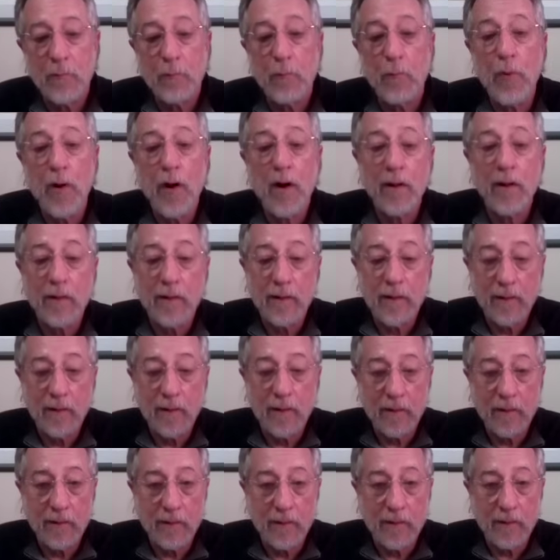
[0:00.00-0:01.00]
But
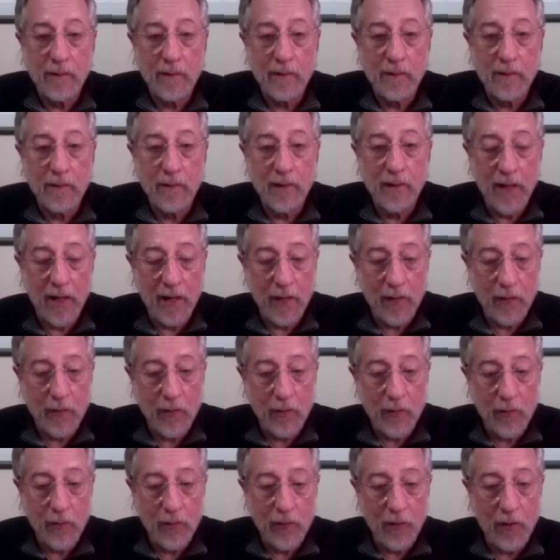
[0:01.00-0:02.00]
then I
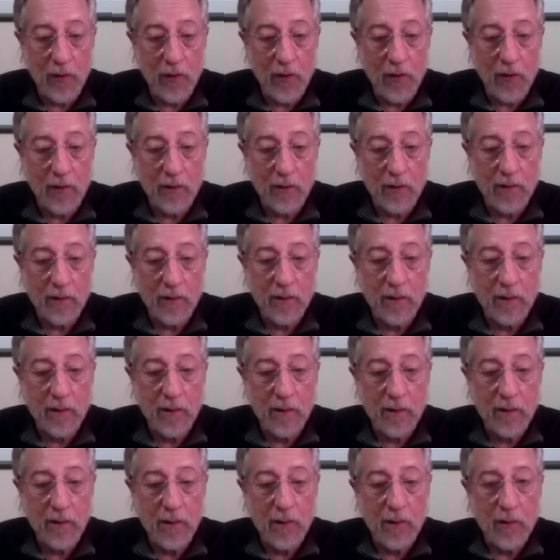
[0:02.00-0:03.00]
heard a thought
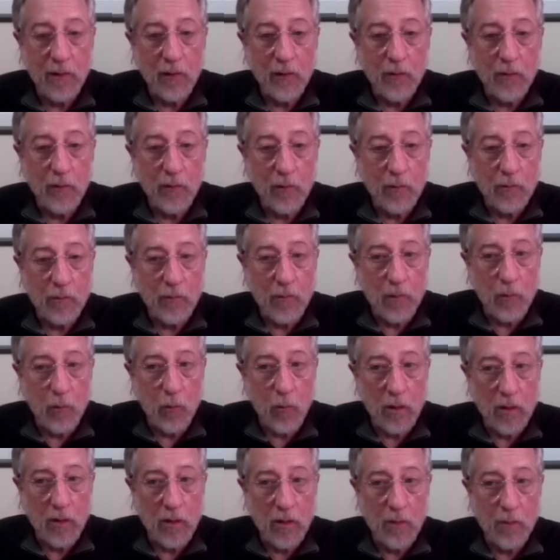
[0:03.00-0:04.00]
from
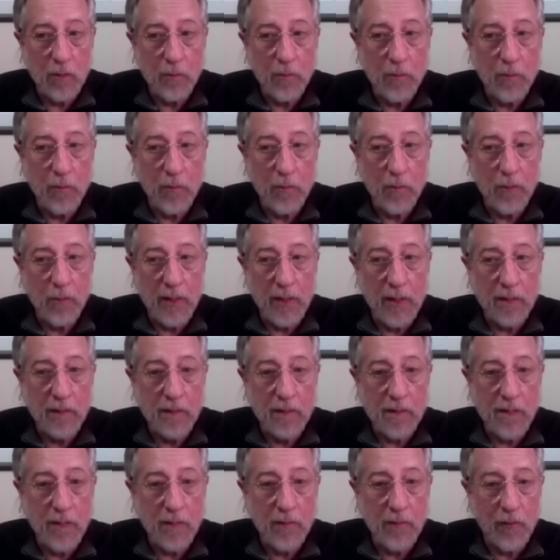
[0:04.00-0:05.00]
one of the
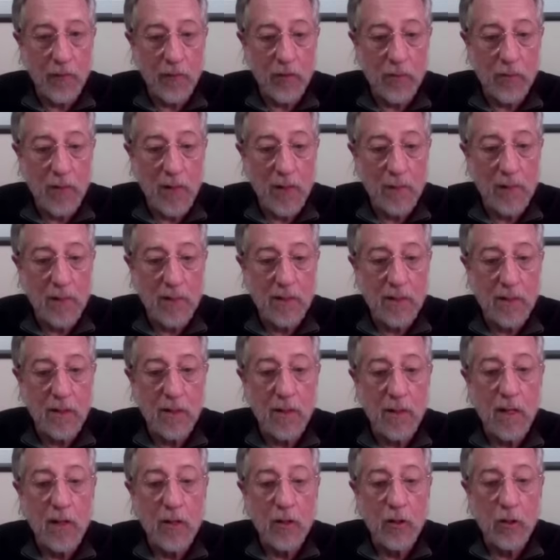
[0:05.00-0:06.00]
beings that first met me
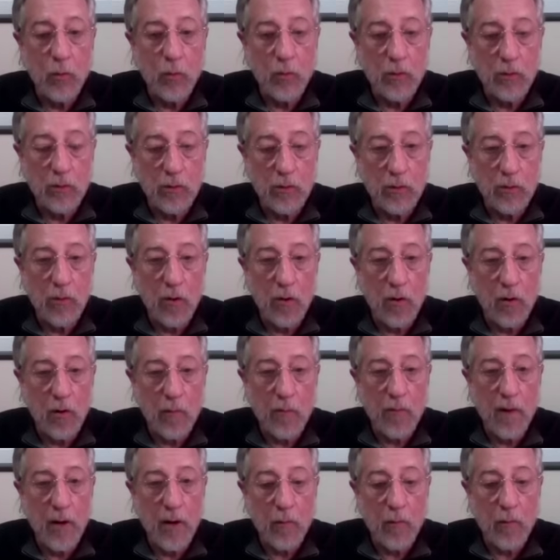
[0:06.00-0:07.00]
said, You will lose
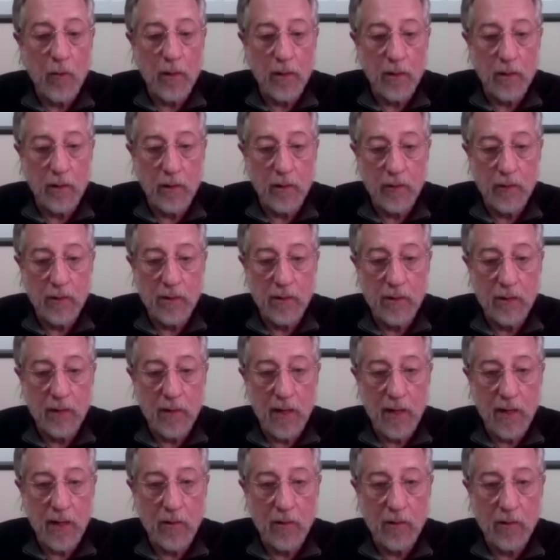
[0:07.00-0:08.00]
all memory of this
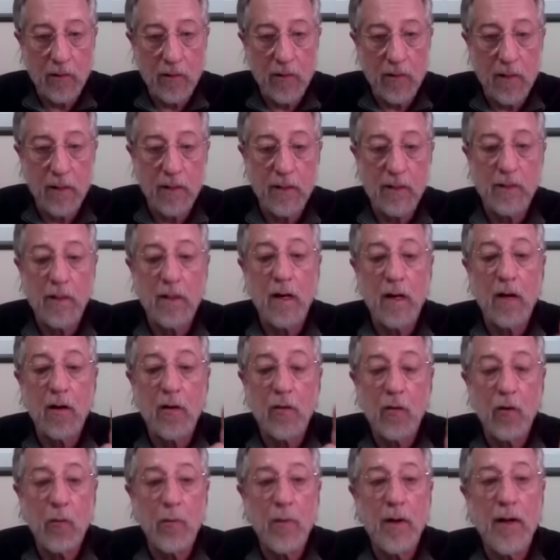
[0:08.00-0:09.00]
encounter. And I said, I'll
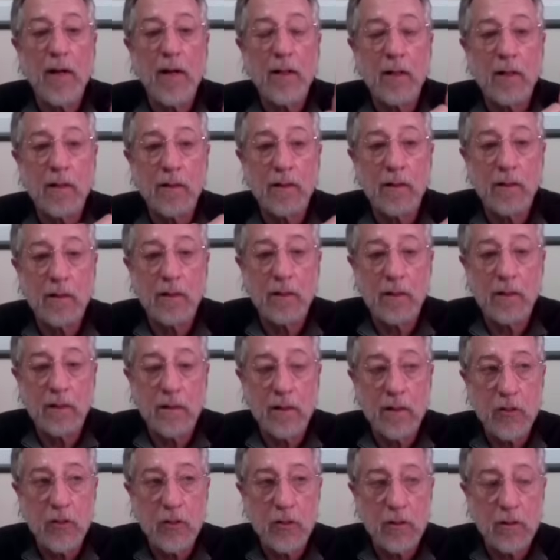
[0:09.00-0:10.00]
go back on the
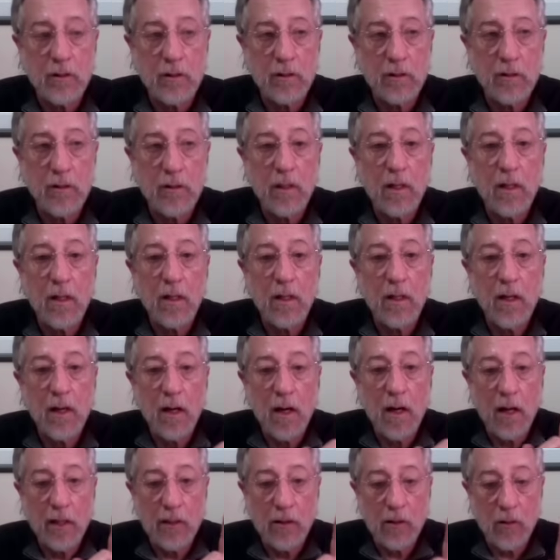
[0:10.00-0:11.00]
condition
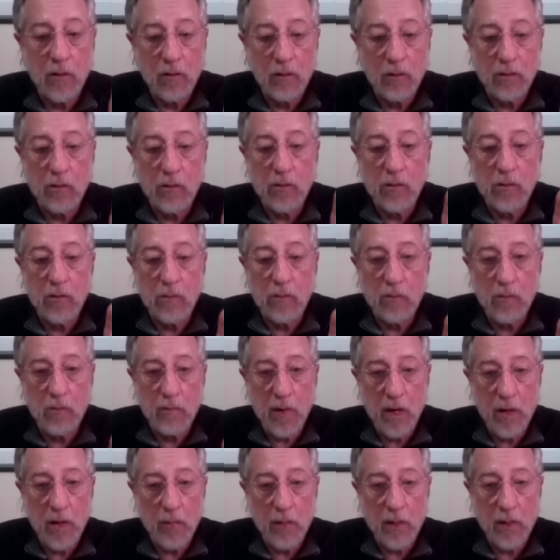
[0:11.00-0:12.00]
I don't lose
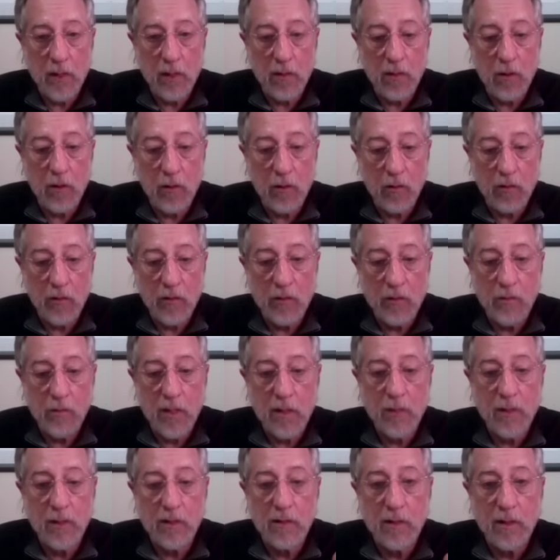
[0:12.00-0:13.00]
memory. All this
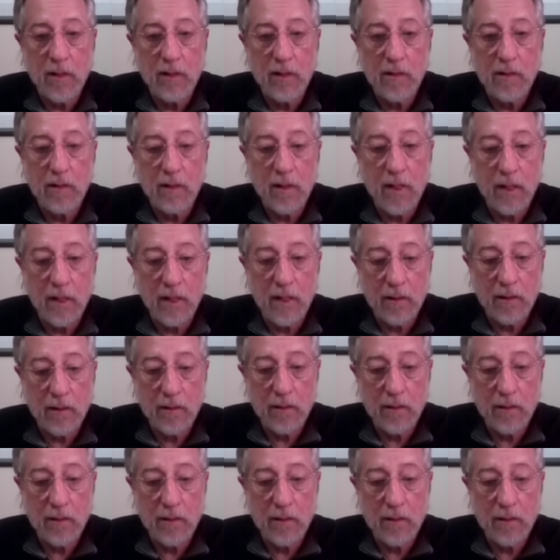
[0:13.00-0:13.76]
memory stays intact.